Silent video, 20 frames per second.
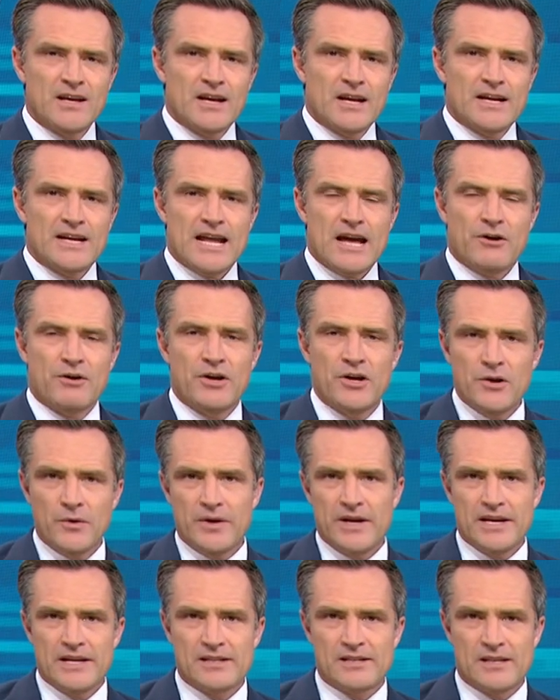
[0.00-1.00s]
Now, who
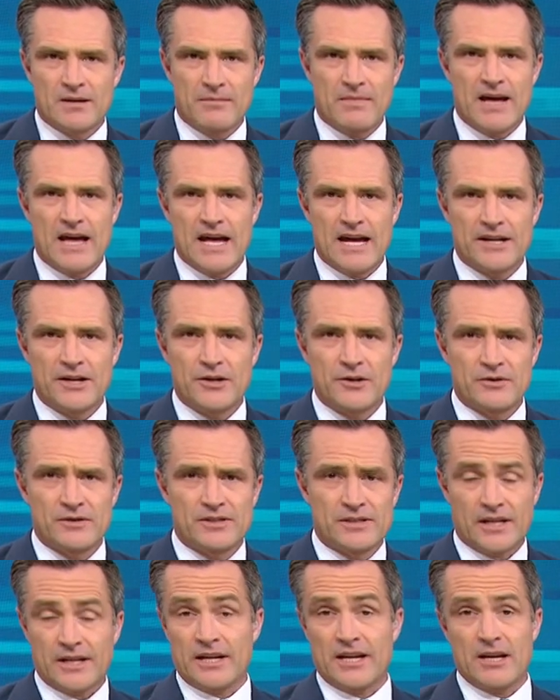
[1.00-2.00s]
is the man who's
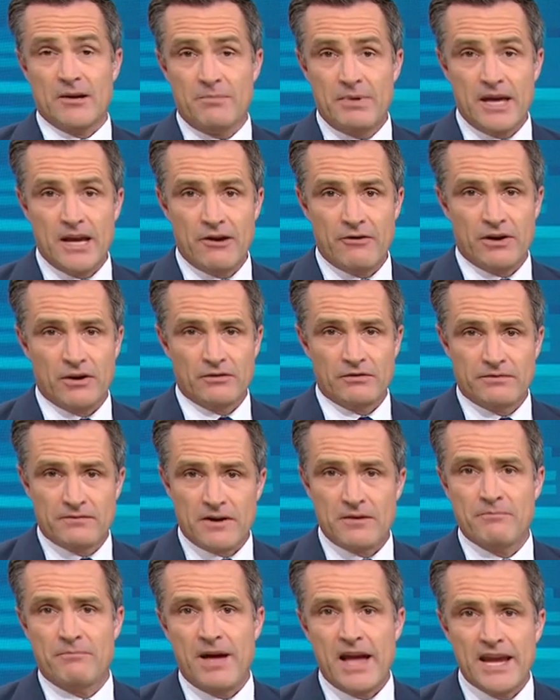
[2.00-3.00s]
suddenly appearing on
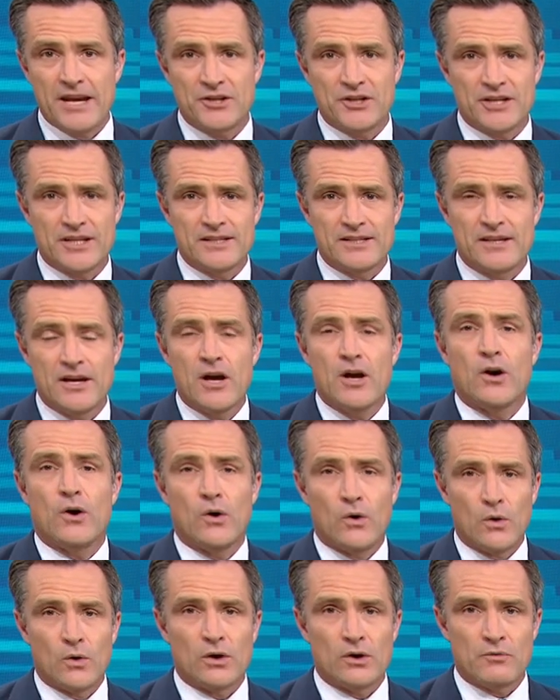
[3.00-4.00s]
front pages
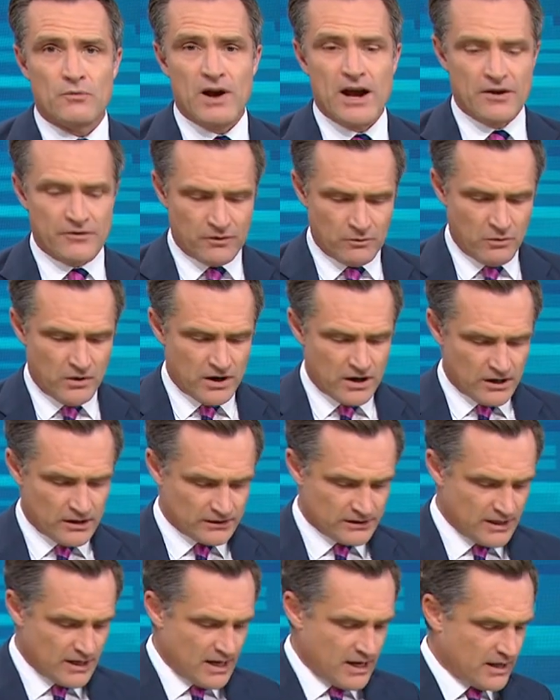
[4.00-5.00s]
all around the
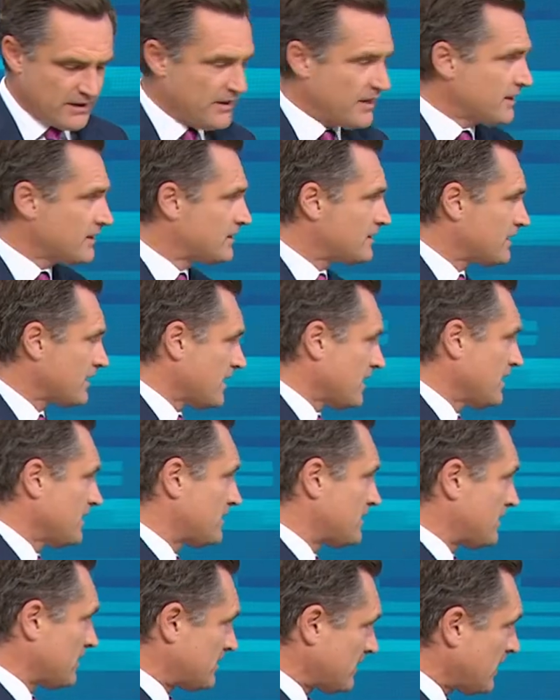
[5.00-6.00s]
world? This
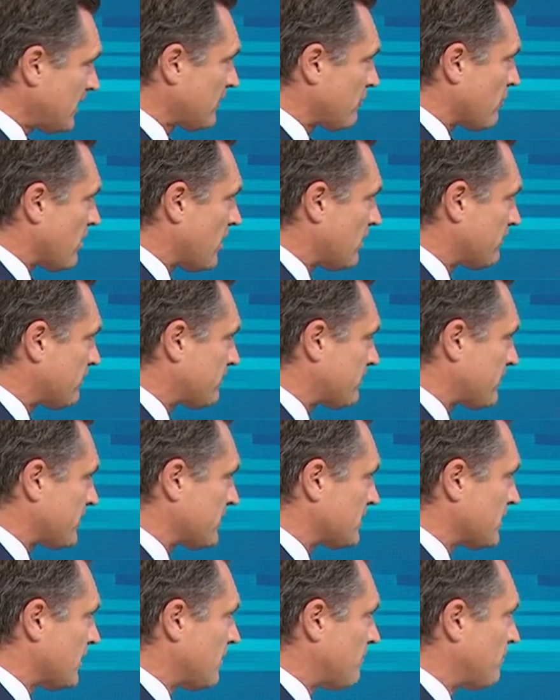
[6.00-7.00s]
is The Telegraph, for
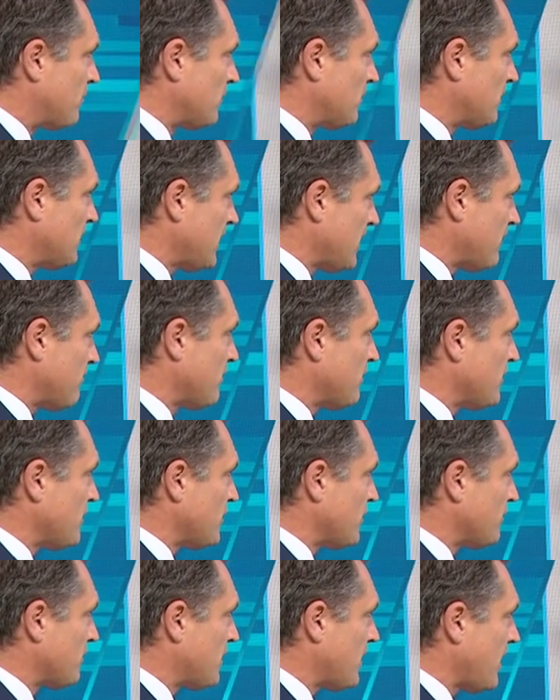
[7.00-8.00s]
example, here in
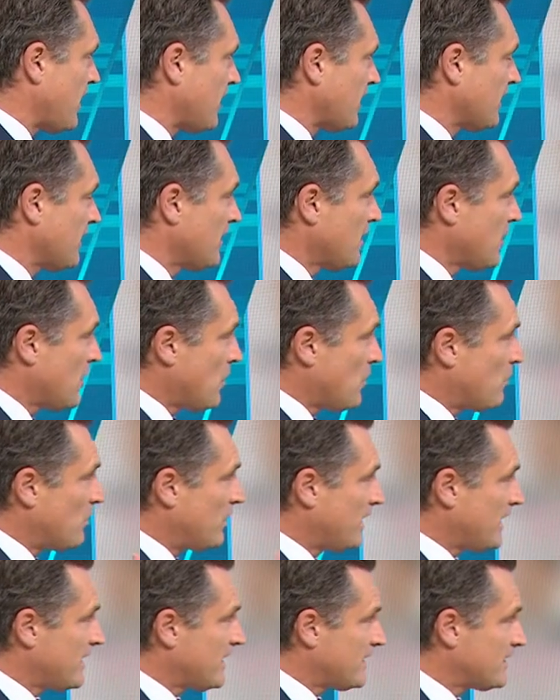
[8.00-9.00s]
the UK.
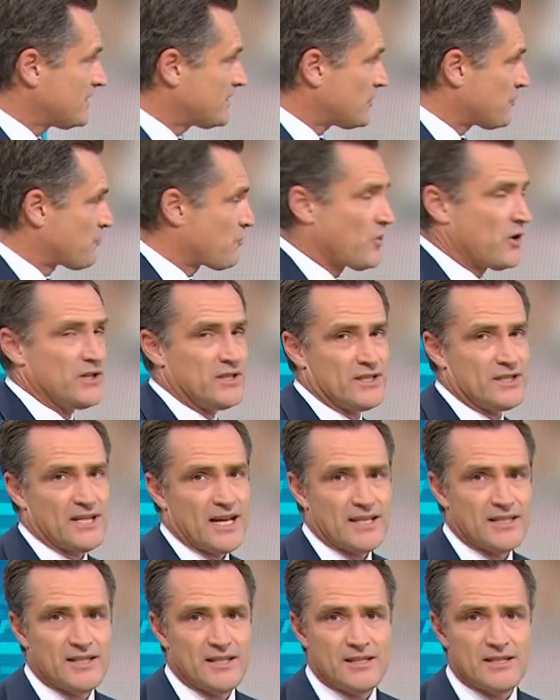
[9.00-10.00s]
Well, he is Ron
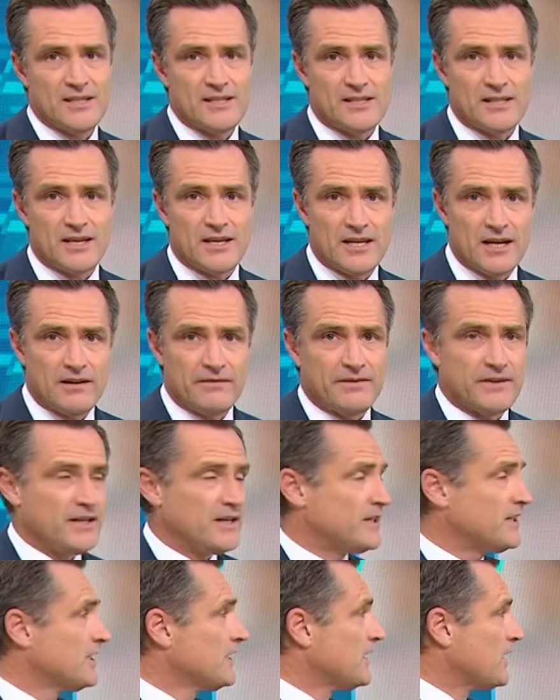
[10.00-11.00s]
DeSantis. He's the
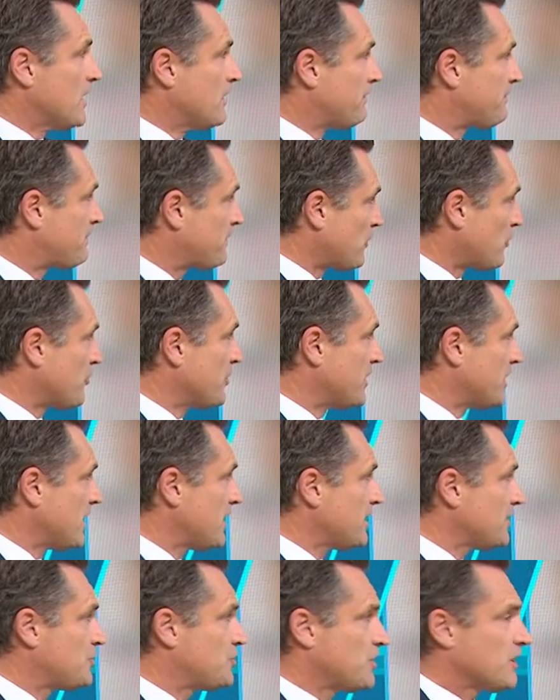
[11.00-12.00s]
governor of Florida
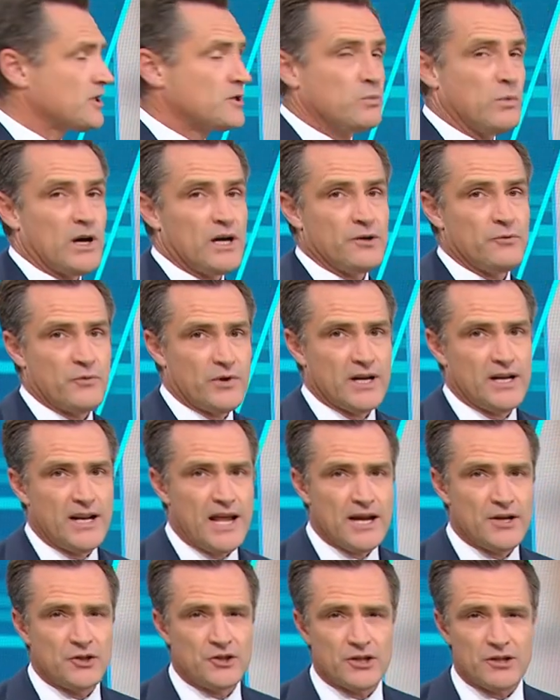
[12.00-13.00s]
and he's just won
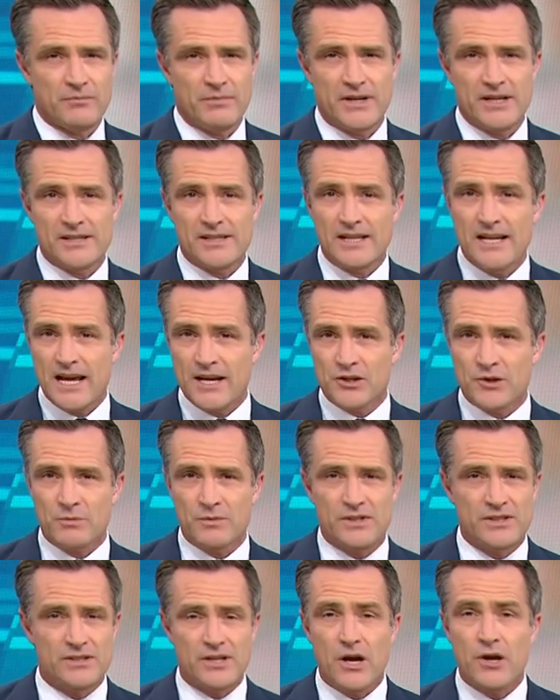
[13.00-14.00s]
re-election. But his election
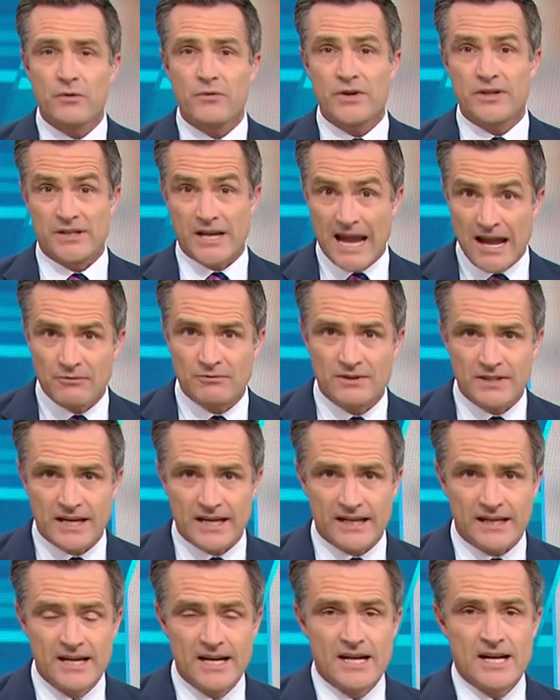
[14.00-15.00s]
was so
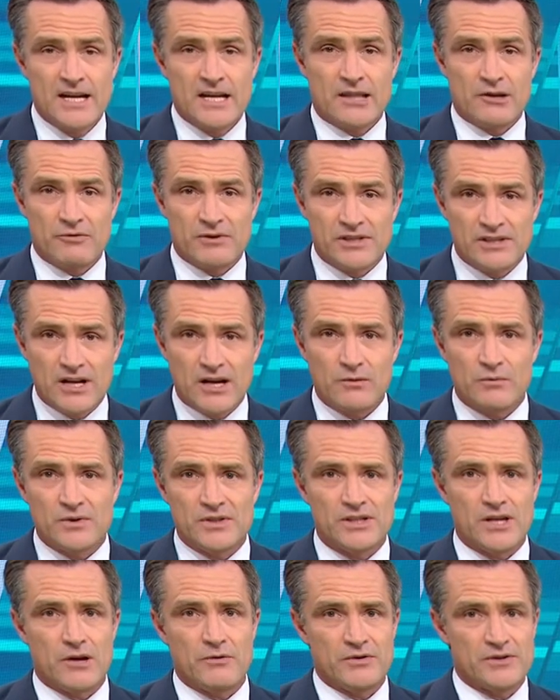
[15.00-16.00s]
resounding, the result
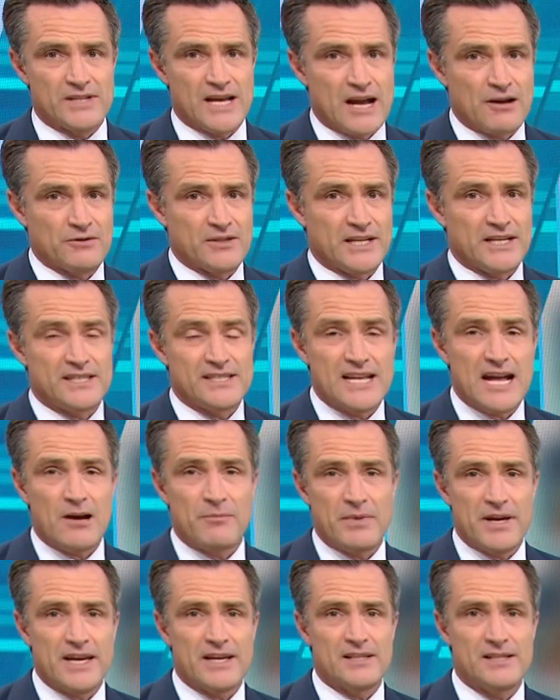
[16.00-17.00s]
was so resounding, he's now
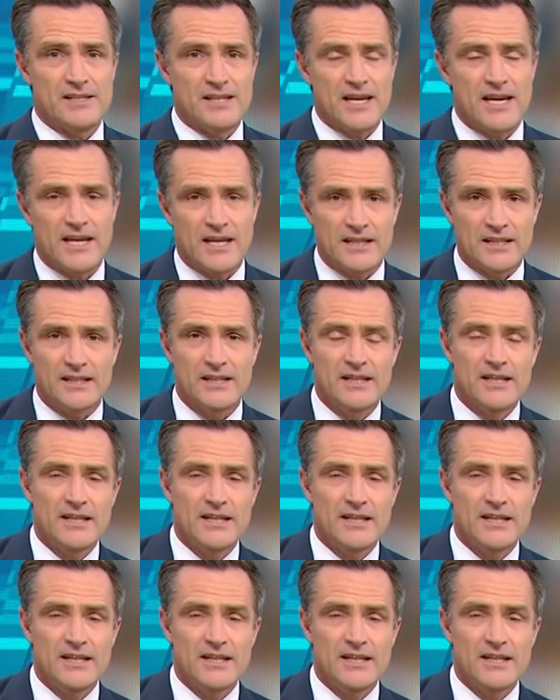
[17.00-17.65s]
being seen